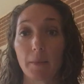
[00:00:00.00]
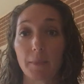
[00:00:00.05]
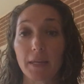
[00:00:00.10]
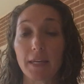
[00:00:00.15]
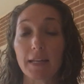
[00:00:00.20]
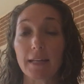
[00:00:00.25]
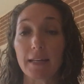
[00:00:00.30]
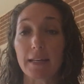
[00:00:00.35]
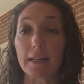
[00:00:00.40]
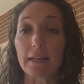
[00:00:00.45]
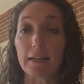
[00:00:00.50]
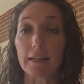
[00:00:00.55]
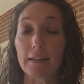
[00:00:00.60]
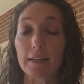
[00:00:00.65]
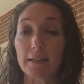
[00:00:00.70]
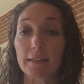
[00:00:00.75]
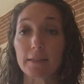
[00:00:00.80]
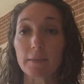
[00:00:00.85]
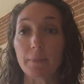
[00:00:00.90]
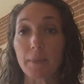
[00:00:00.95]
he had eaten
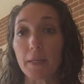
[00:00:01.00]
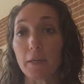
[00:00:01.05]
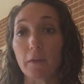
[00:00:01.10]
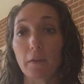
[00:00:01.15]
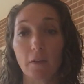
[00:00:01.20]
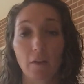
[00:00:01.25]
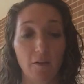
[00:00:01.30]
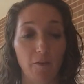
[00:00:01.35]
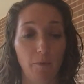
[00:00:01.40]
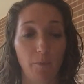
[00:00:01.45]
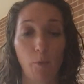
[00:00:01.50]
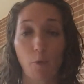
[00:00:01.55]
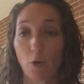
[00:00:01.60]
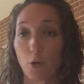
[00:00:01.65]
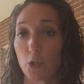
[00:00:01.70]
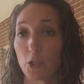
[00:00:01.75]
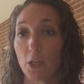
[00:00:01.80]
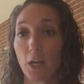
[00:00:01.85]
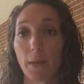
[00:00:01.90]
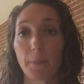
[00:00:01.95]
his meal of
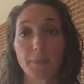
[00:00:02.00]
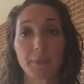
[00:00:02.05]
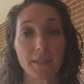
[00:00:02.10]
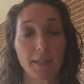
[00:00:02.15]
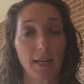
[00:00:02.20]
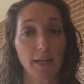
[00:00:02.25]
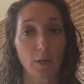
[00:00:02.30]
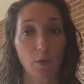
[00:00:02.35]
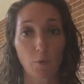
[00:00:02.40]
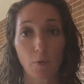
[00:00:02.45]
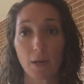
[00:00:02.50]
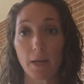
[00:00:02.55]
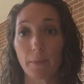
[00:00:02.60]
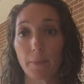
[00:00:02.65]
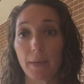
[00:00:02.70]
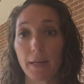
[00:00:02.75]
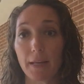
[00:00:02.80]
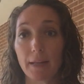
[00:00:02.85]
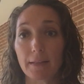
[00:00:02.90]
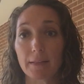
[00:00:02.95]
pork chops and green
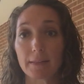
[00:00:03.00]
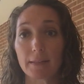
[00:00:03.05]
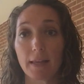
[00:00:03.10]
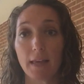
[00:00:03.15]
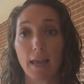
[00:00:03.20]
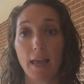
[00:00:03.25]
beans,